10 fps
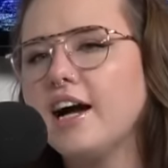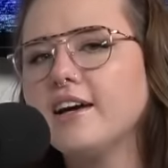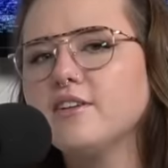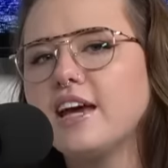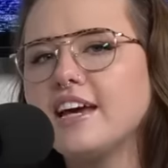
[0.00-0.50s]

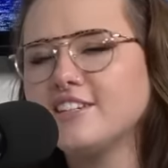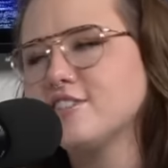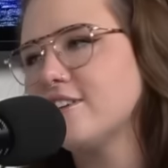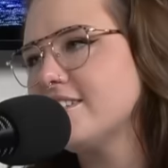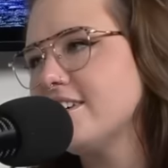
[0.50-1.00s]
I hate
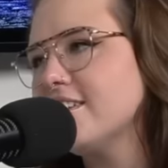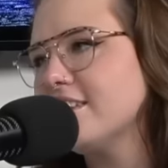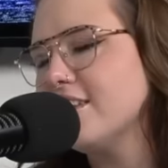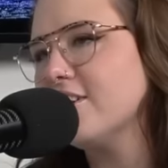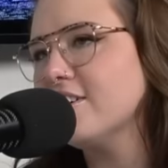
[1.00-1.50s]
stressing
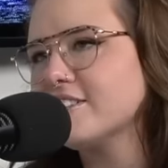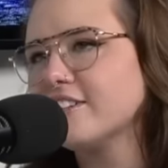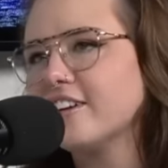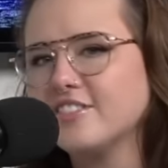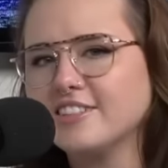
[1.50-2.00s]
that there is a
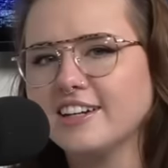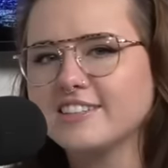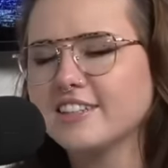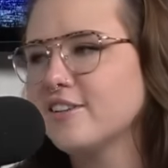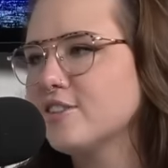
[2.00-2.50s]
lot of
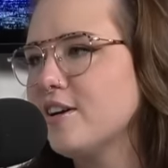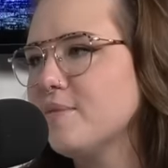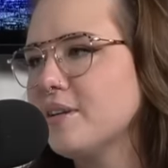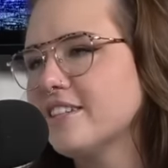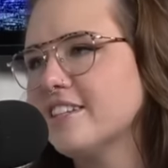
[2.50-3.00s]
sex that goes
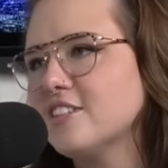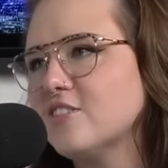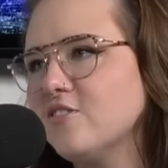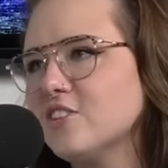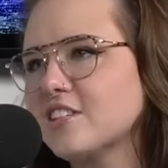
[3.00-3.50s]
on because it
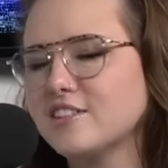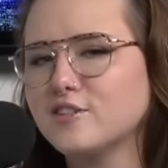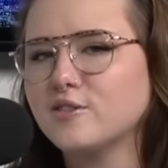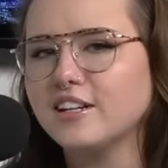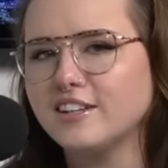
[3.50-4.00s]
just feels like a
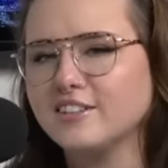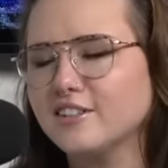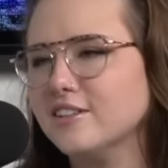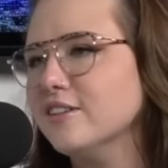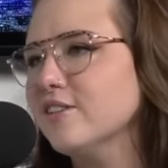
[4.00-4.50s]
straight thing
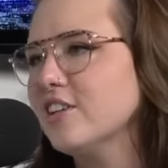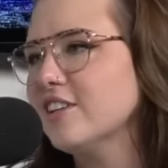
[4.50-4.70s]
to do.